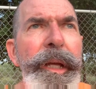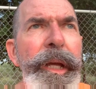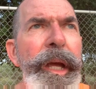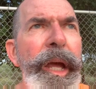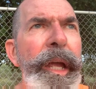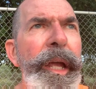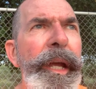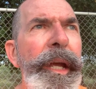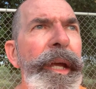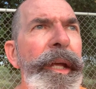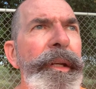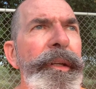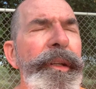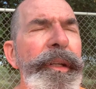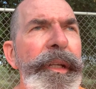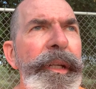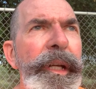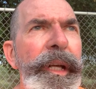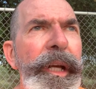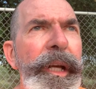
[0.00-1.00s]
And
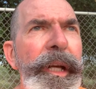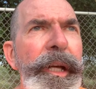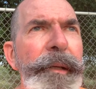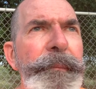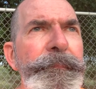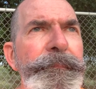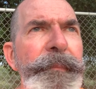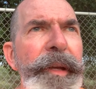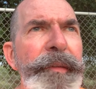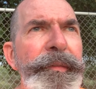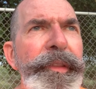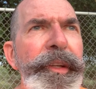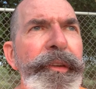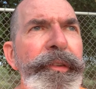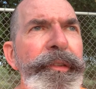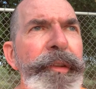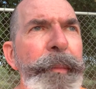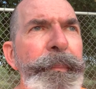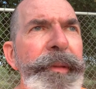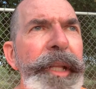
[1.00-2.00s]
if there's
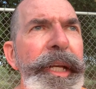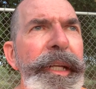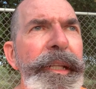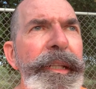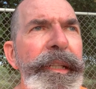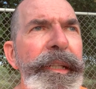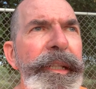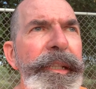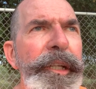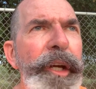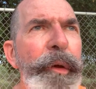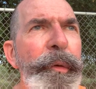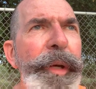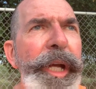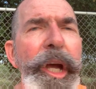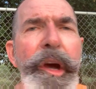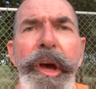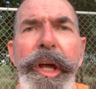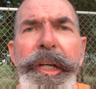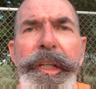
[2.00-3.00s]
something going
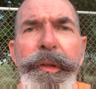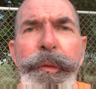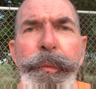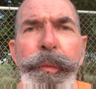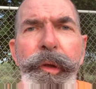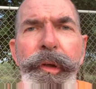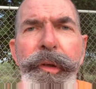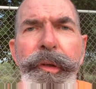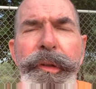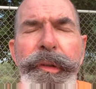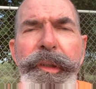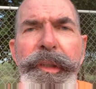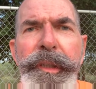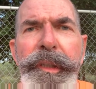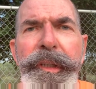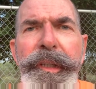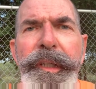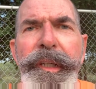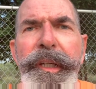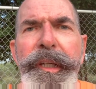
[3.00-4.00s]
on in the world
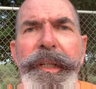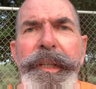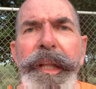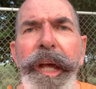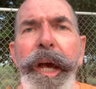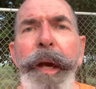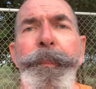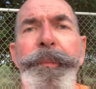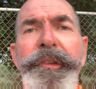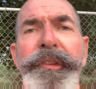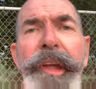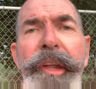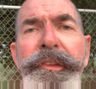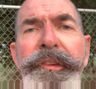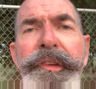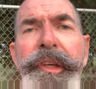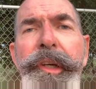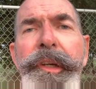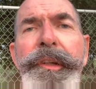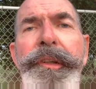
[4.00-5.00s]
that
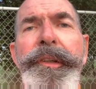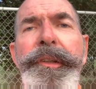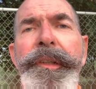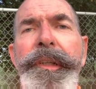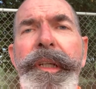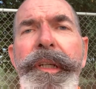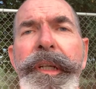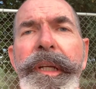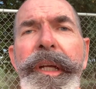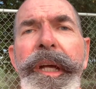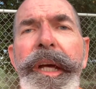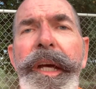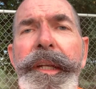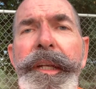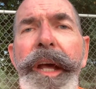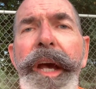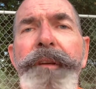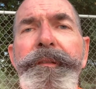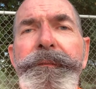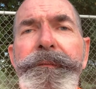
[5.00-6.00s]
upsets you
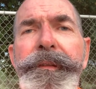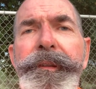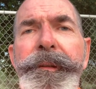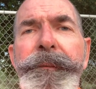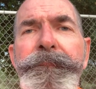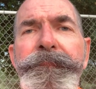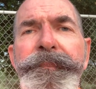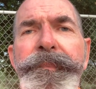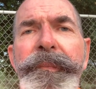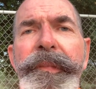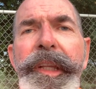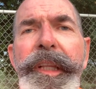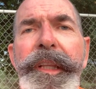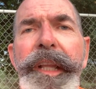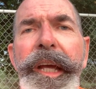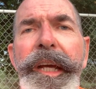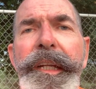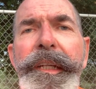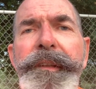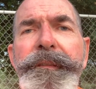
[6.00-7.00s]
enough,
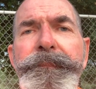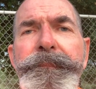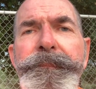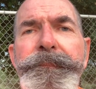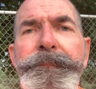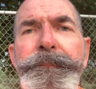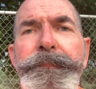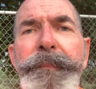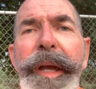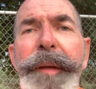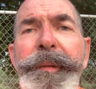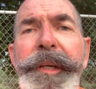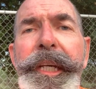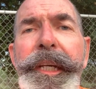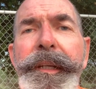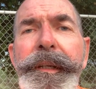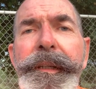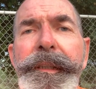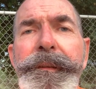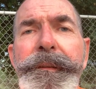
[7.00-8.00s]
then
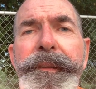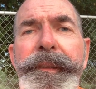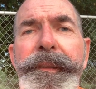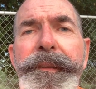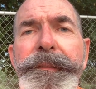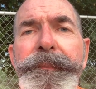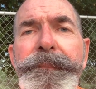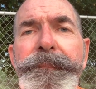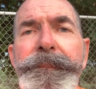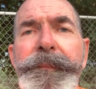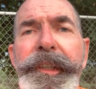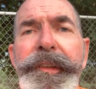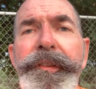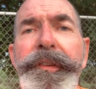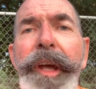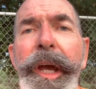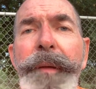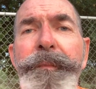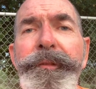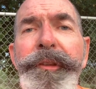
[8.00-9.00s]
maybe it's
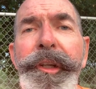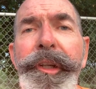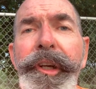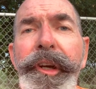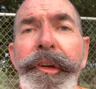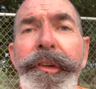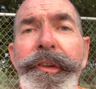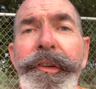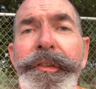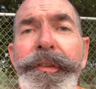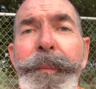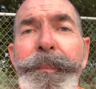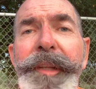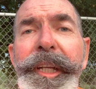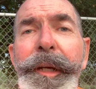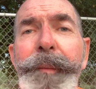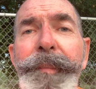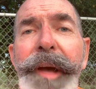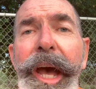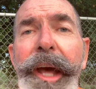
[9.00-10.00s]
time for you to go do
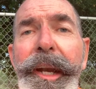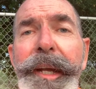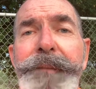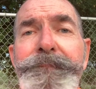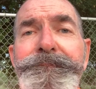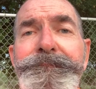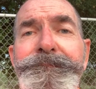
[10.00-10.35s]
something about it.